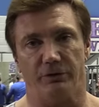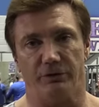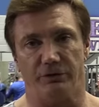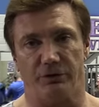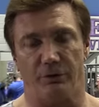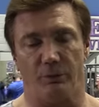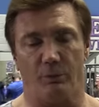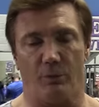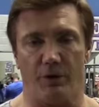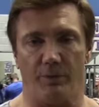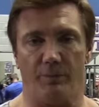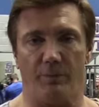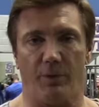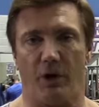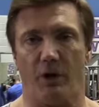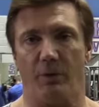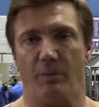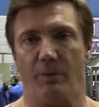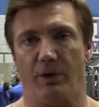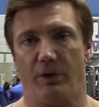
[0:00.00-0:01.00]
Usually one
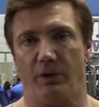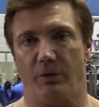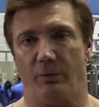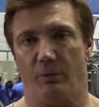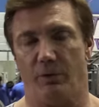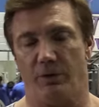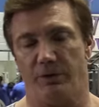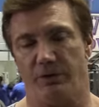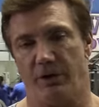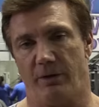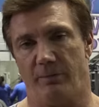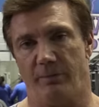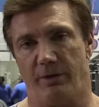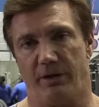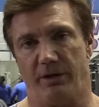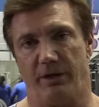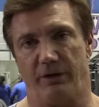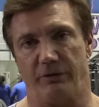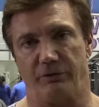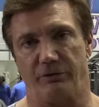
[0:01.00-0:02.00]
barbell and one
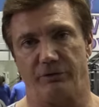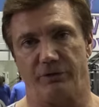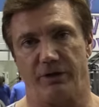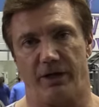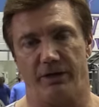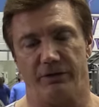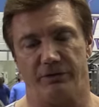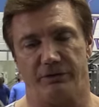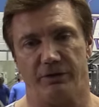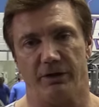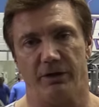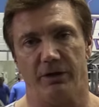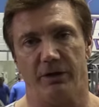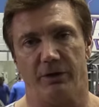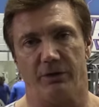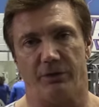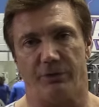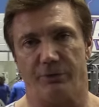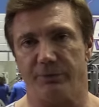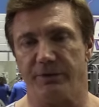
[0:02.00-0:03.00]
dumbbell exercise,
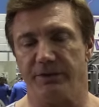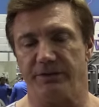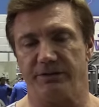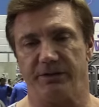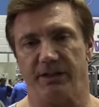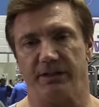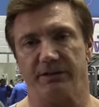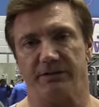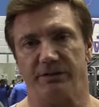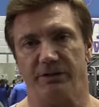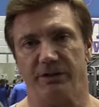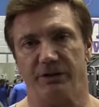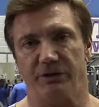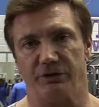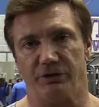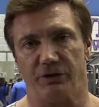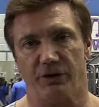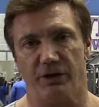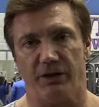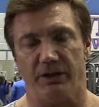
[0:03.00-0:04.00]
three sets
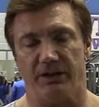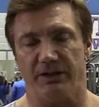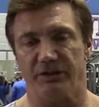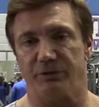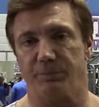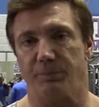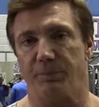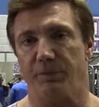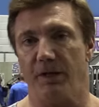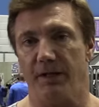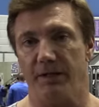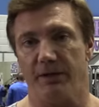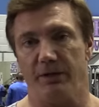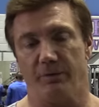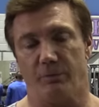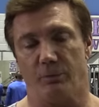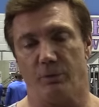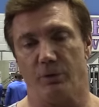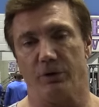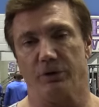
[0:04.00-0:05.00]
each, is plenty
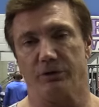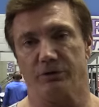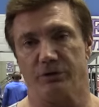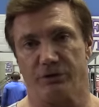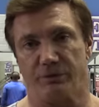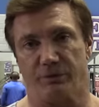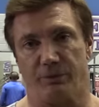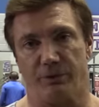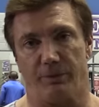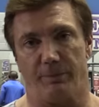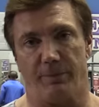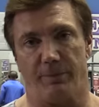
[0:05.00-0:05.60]
of work just for the